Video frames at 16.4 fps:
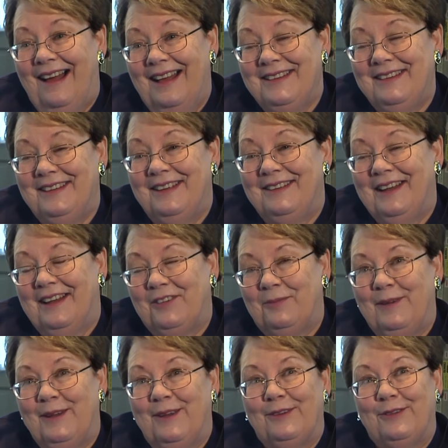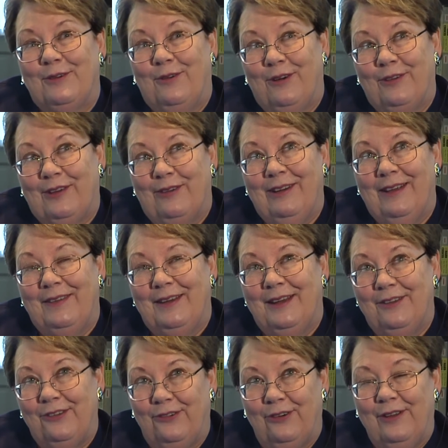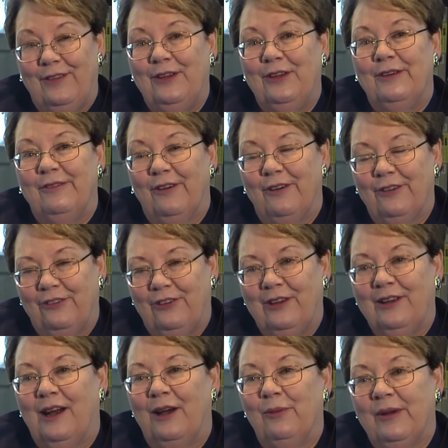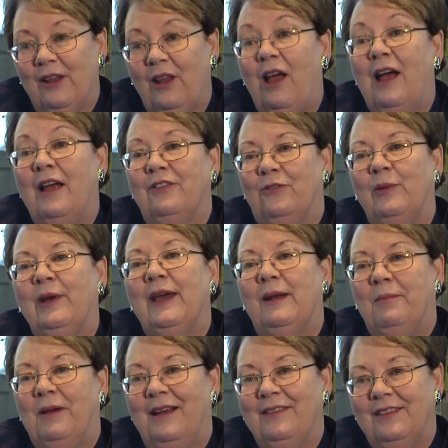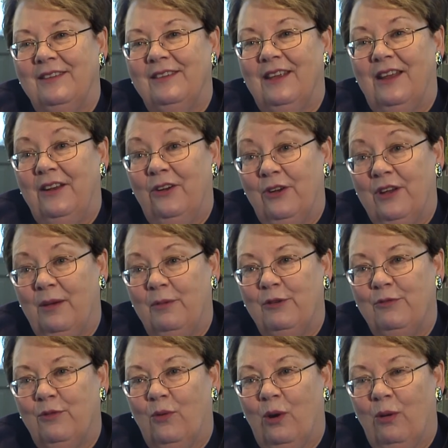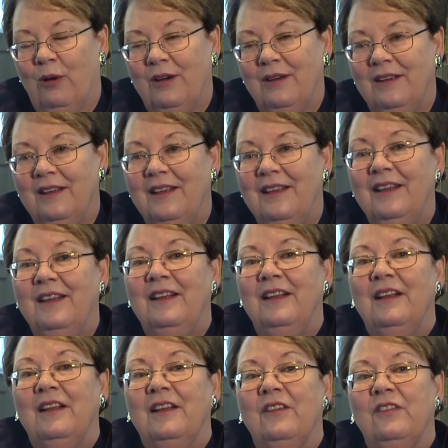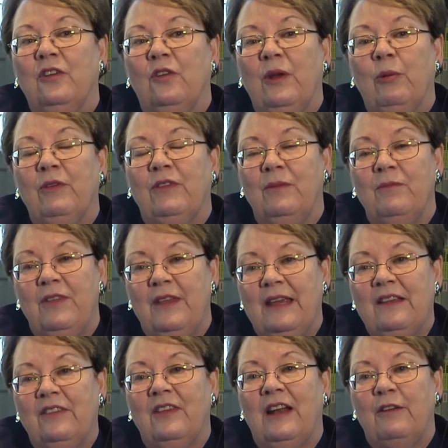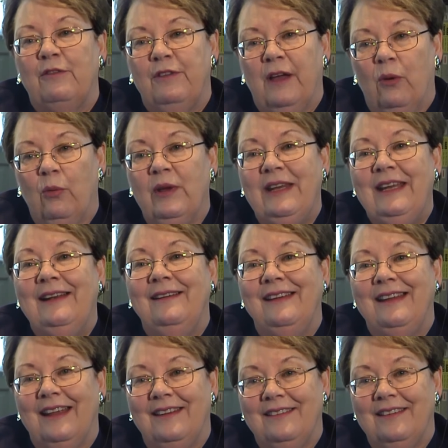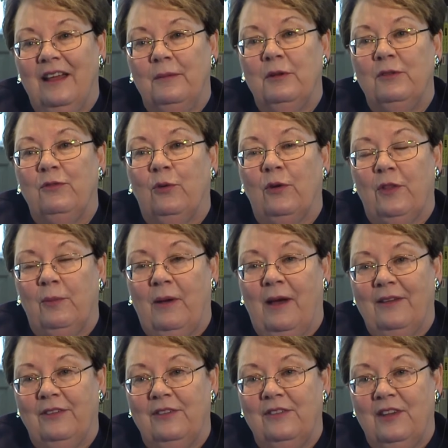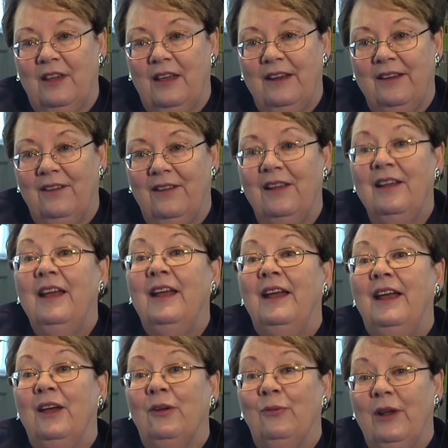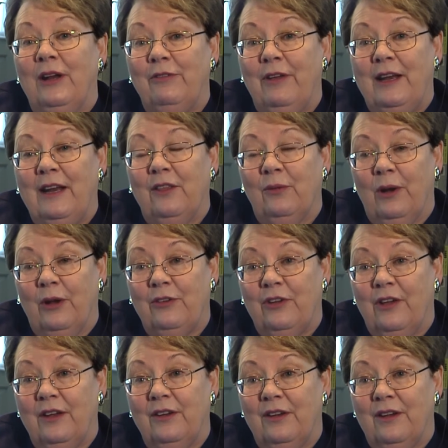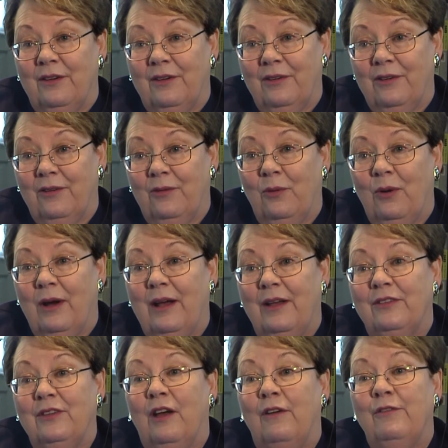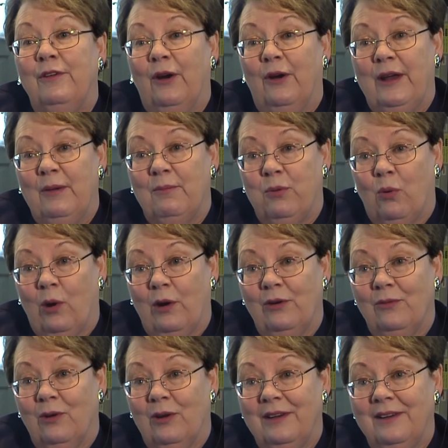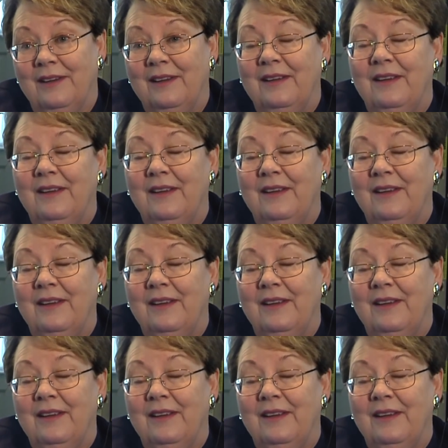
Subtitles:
I did, yes, because of course I read the history of the university and I realized we had a bicentennial coming forward. So there were some things that I felt we needed to get done before the bicentennial, and renovating the rotunda was a very important one.